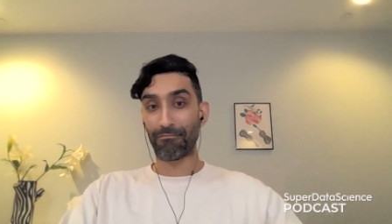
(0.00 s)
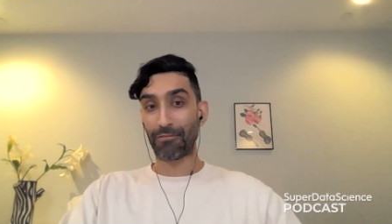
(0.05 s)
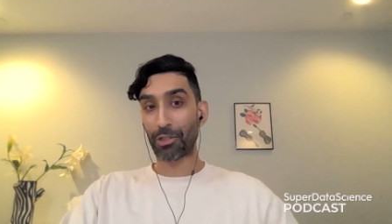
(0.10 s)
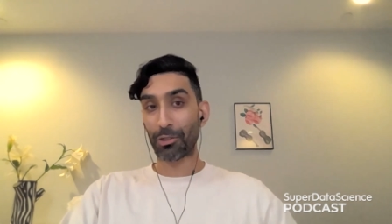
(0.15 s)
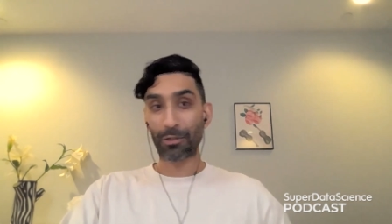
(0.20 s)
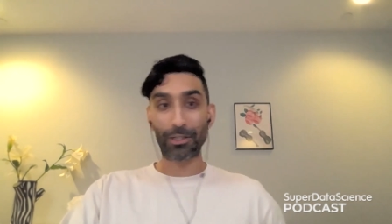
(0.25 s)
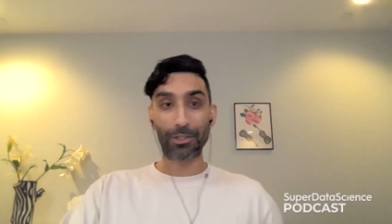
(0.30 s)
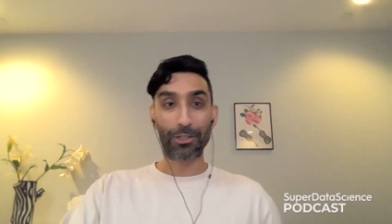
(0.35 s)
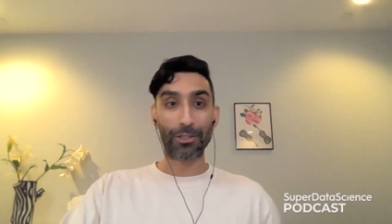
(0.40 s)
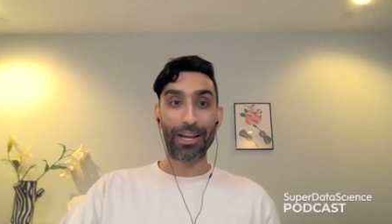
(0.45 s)

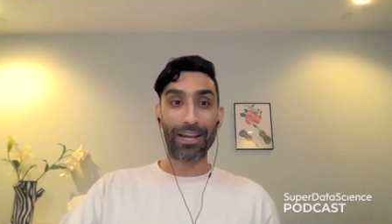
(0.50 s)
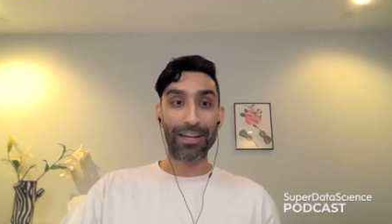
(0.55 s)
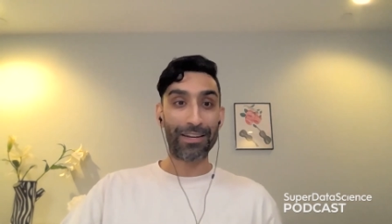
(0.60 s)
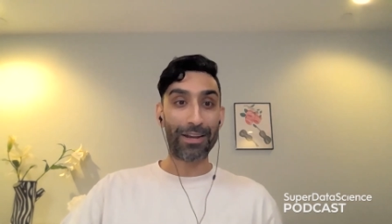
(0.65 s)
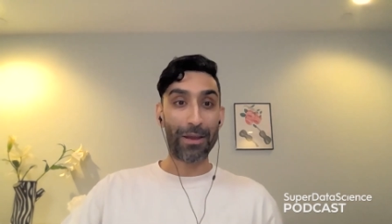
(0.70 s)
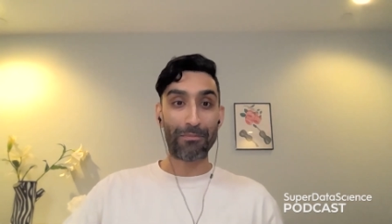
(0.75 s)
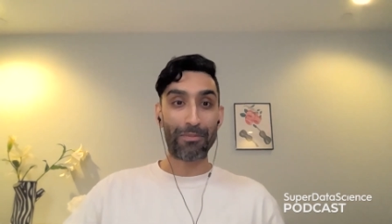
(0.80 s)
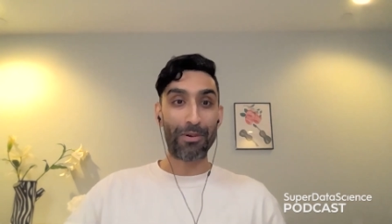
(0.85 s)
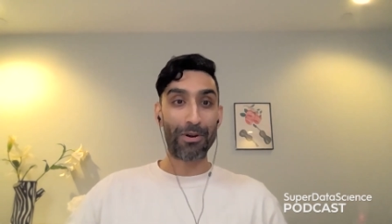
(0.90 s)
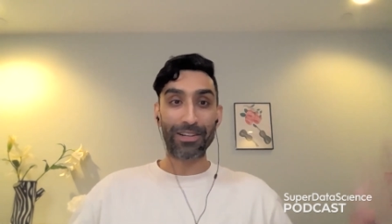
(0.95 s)
Shirish and I
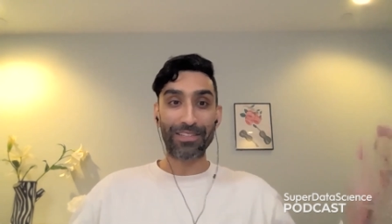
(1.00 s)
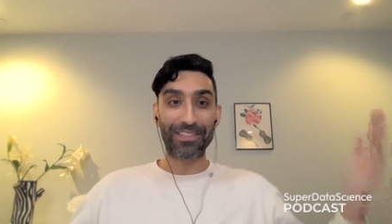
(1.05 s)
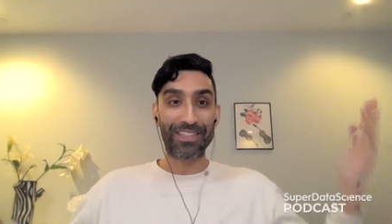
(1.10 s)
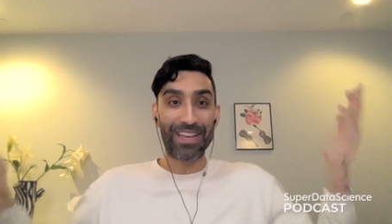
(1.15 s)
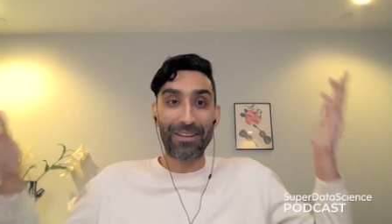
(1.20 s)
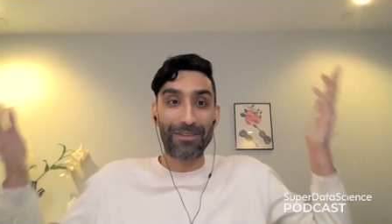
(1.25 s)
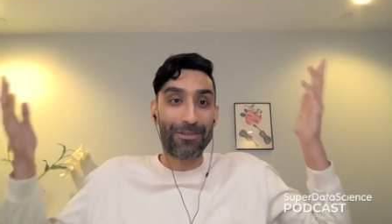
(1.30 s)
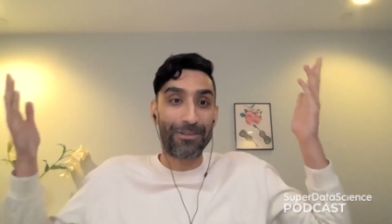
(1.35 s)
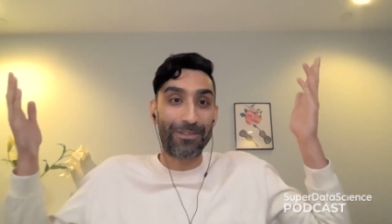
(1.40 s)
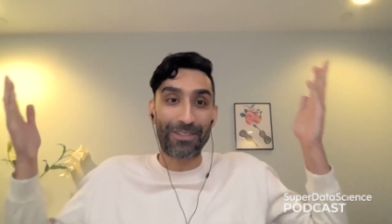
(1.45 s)
not part of
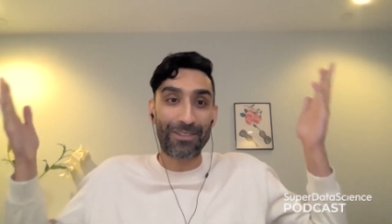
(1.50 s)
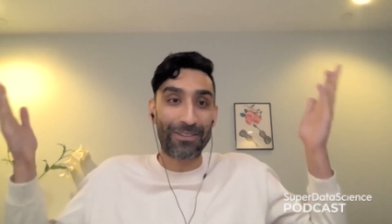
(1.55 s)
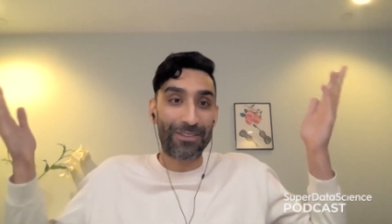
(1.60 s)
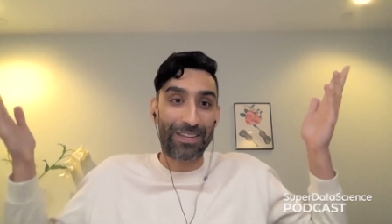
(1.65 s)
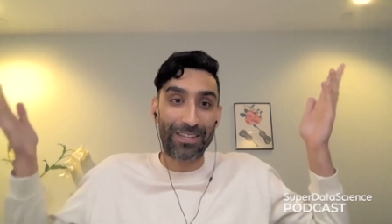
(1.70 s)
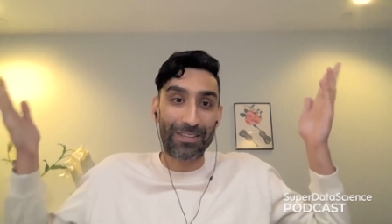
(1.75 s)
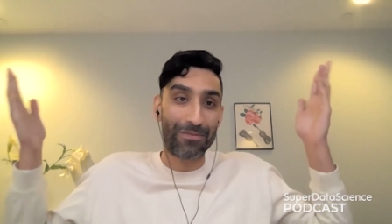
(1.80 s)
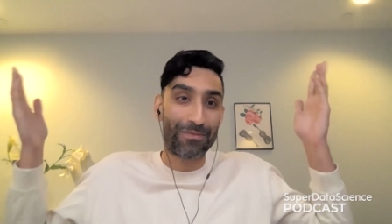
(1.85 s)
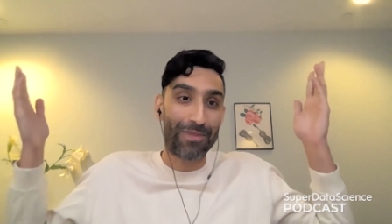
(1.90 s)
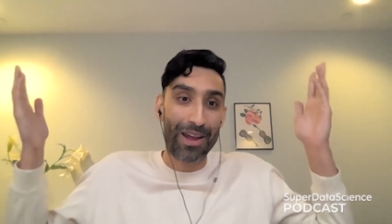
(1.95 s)
sales. So
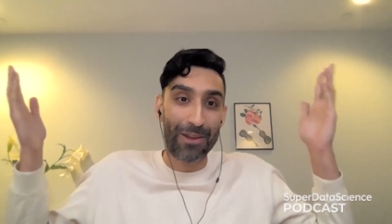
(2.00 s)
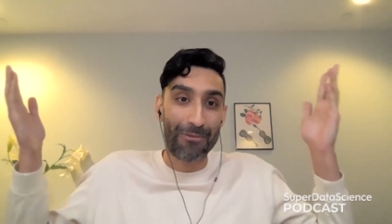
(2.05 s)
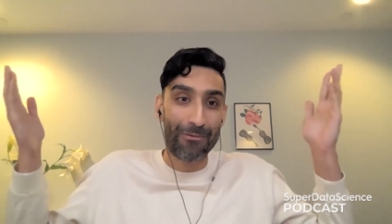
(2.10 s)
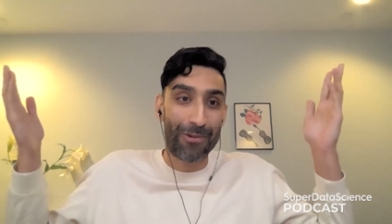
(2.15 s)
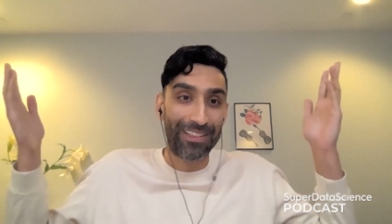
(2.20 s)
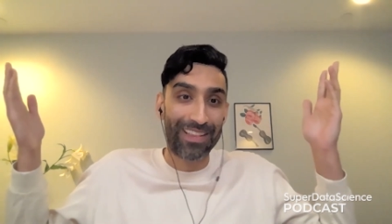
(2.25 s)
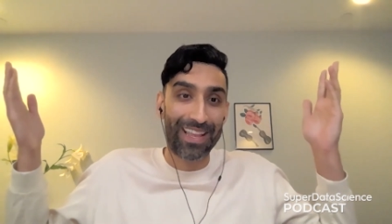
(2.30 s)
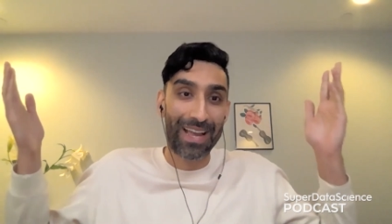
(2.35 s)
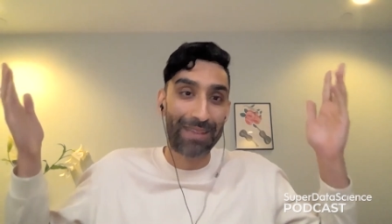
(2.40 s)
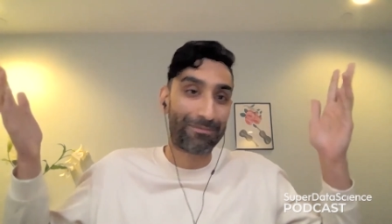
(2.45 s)
like you buy
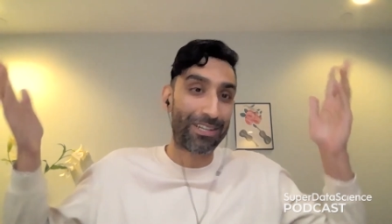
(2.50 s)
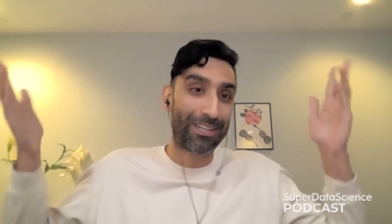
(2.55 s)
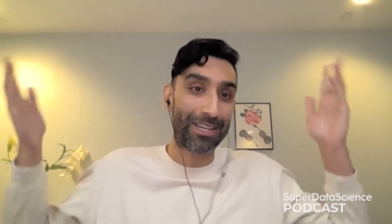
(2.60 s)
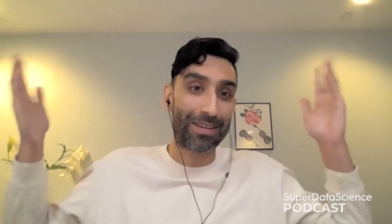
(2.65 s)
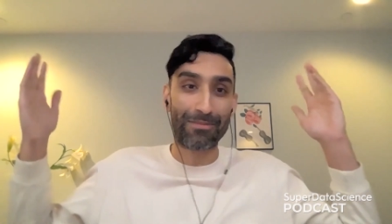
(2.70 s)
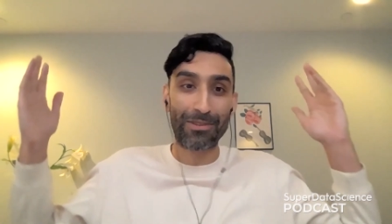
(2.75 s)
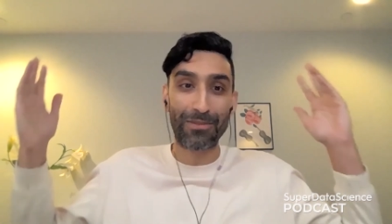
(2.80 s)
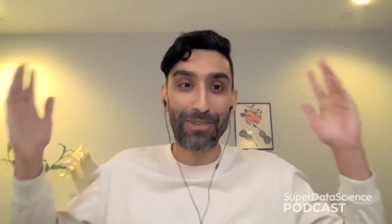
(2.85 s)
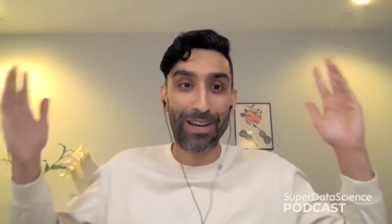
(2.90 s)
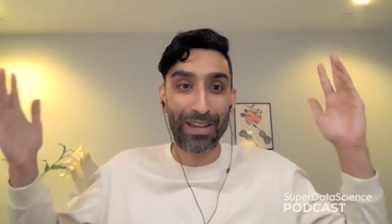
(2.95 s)
one
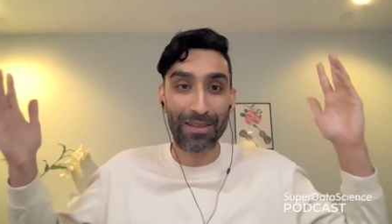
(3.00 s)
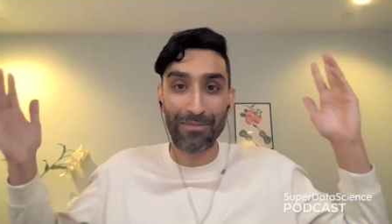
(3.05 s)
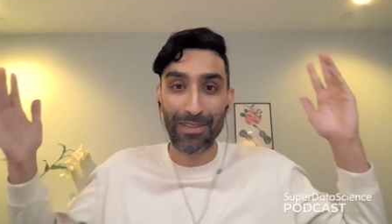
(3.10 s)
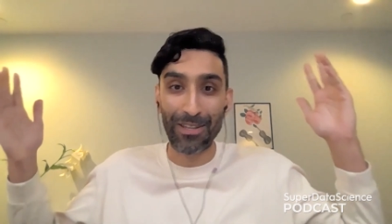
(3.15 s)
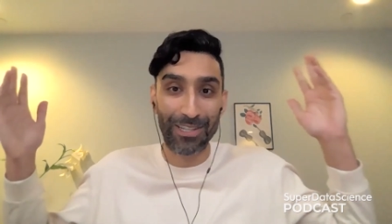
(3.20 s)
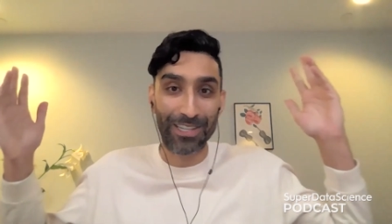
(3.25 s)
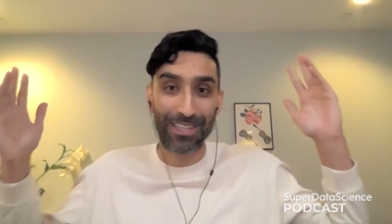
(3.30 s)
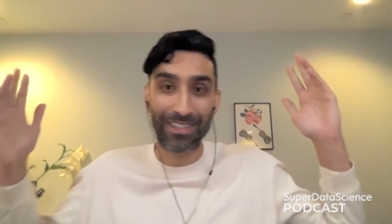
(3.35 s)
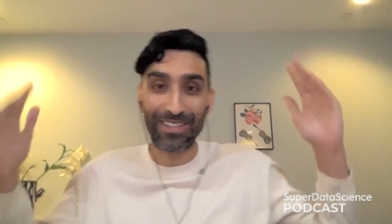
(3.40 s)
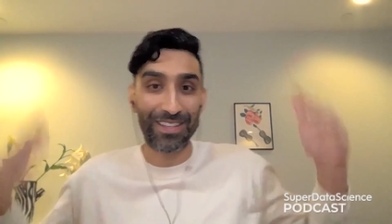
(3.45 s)
laptop, you buy a
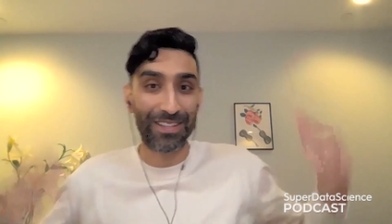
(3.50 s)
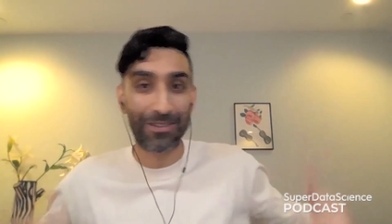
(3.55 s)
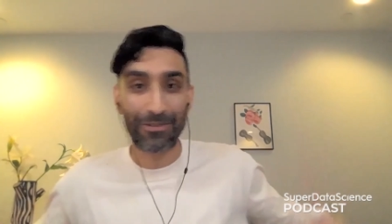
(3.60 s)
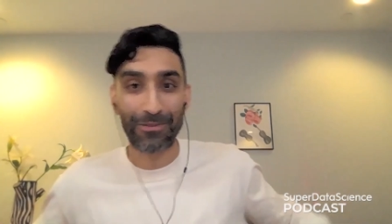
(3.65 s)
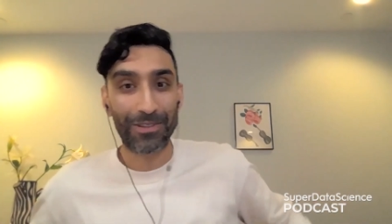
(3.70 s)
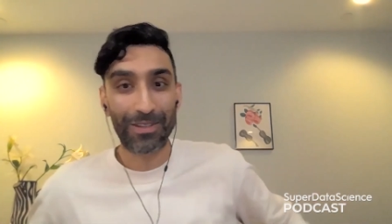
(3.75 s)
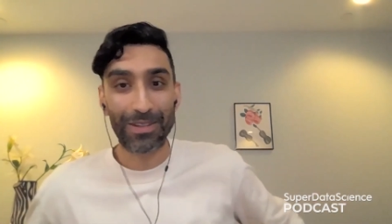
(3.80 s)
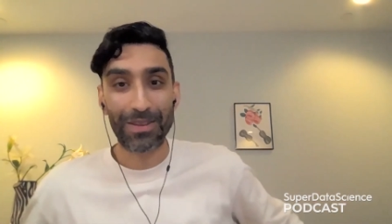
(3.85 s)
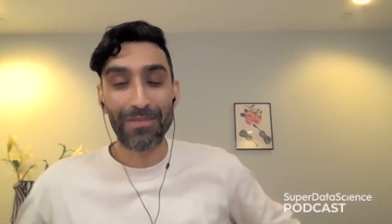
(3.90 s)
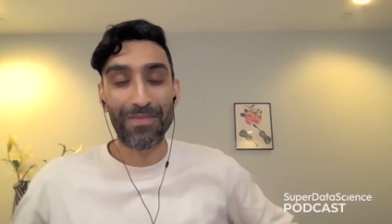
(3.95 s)
million,
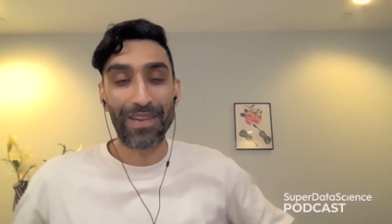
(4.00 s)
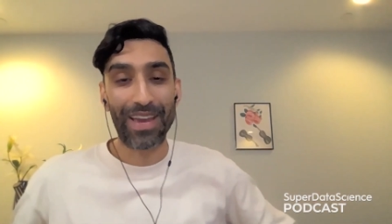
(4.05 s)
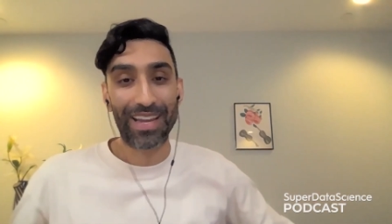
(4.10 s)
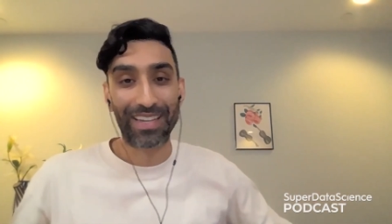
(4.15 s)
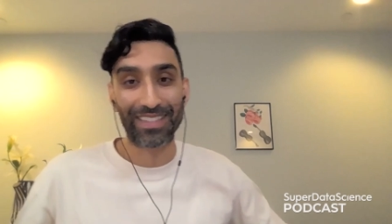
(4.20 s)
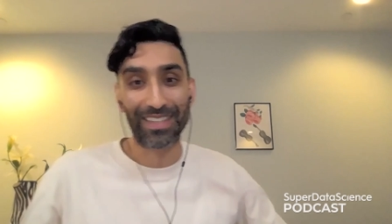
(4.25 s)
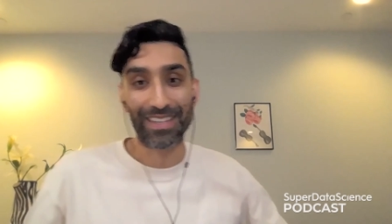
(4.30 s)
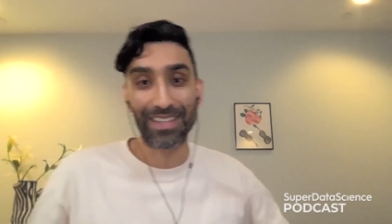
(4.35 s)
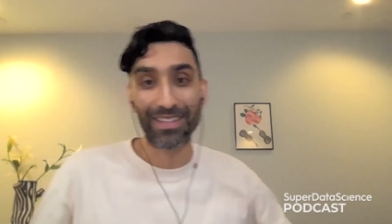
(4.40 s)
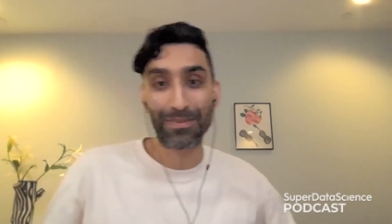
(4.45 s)
doesn't really
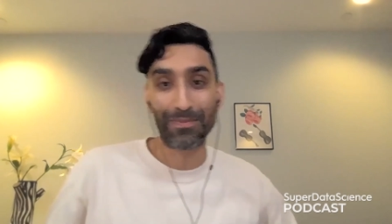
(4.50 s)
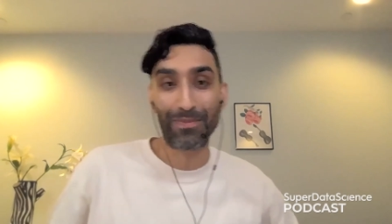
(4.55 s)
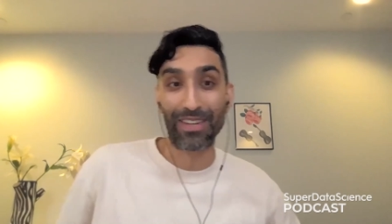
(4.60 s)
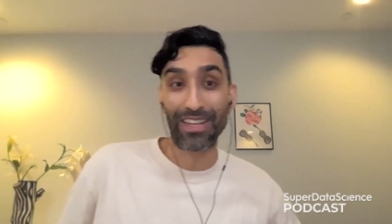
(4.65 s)
impact us.